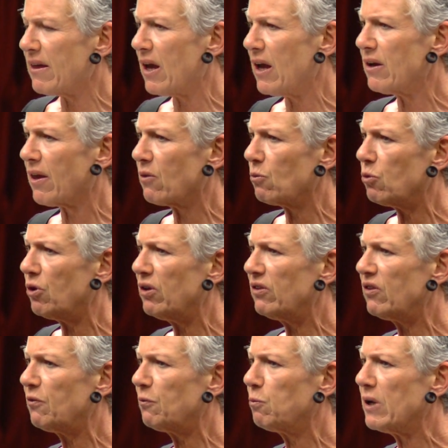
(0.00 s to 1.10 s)
In other words,
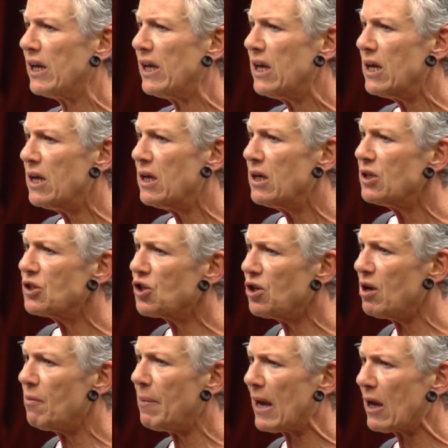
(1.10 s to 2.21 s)
if we turn
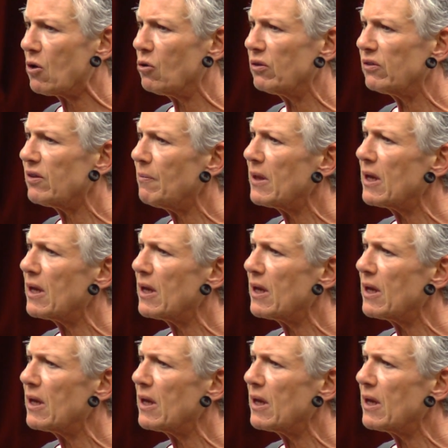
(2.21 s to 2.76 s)
it back on, something